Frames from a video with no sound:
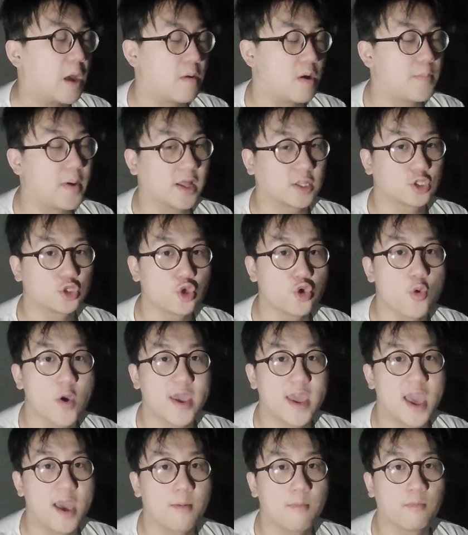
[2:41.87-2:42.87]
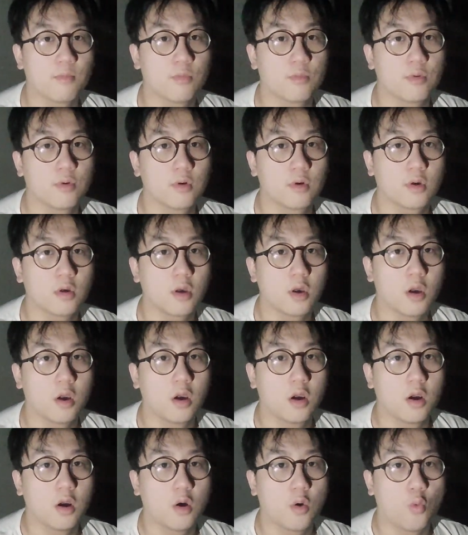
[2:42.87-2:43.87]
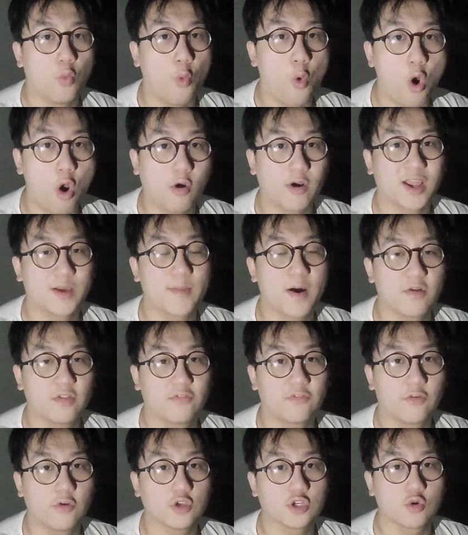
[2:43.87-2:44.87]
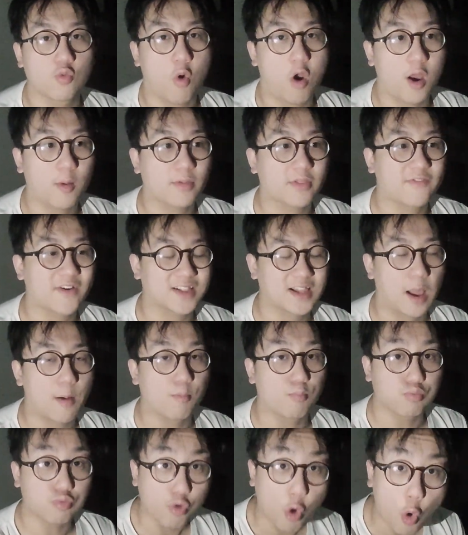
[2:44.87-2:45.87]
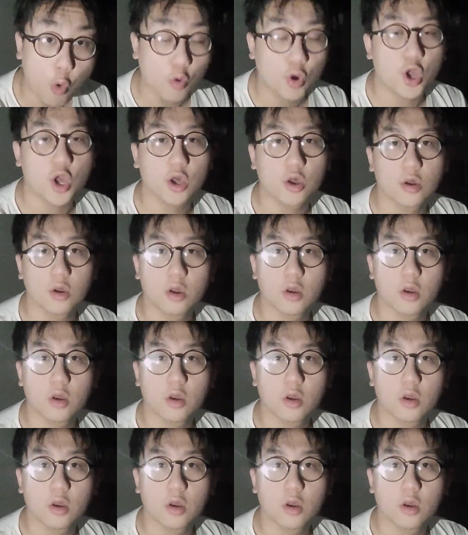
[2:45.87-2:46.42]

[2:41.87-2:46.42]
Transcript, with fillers: I'm up at 2 a.m. worrying about the future, worrying about the fact that I'm broke.